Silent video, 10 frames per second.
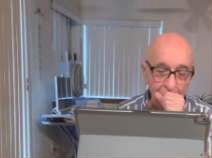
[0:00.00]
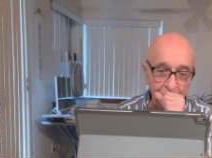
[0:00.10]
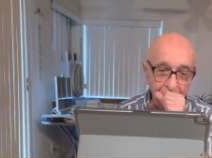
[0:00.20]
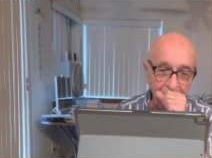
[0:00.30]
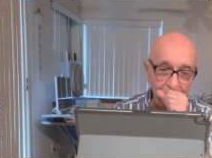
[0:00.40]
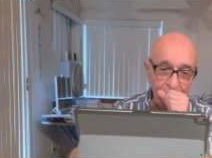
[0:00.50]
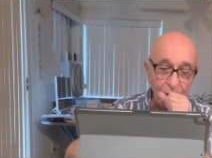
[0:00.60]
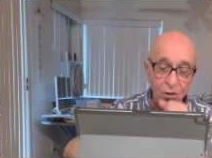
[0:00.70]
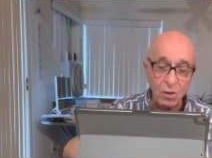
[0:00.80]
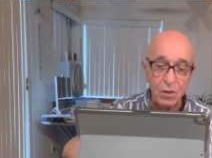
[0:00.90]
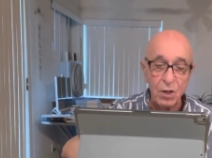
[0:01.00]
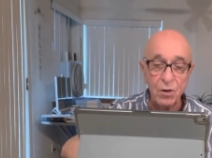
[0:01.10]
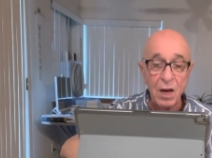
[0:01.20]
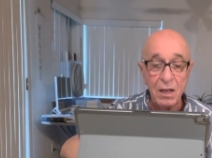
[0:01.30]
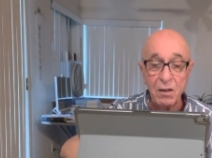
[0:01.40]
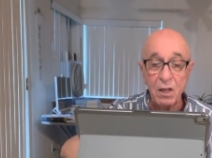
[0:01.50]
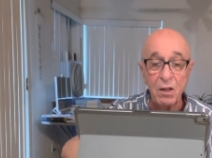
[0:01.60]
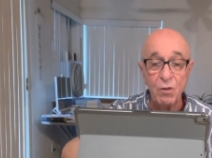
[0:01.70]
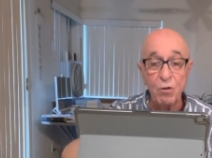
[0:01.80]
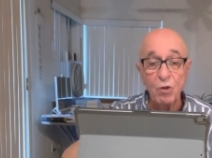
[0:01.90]
then in verses here 19
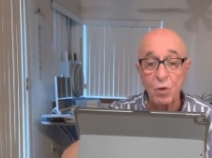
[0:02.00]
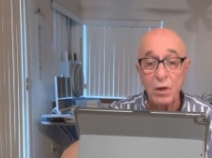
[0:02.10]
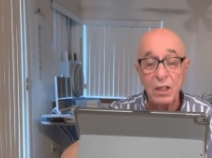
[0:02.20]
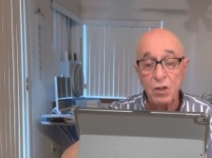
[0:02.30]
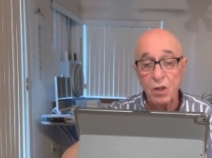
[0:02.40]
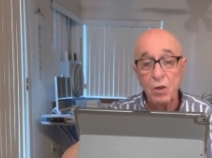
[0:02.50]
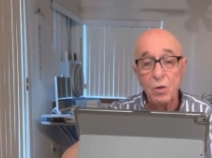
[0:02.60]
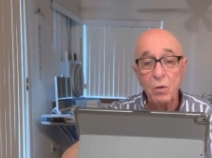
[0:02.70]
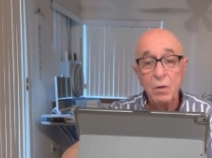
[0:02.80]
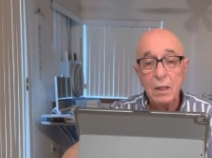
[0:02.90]
through 22,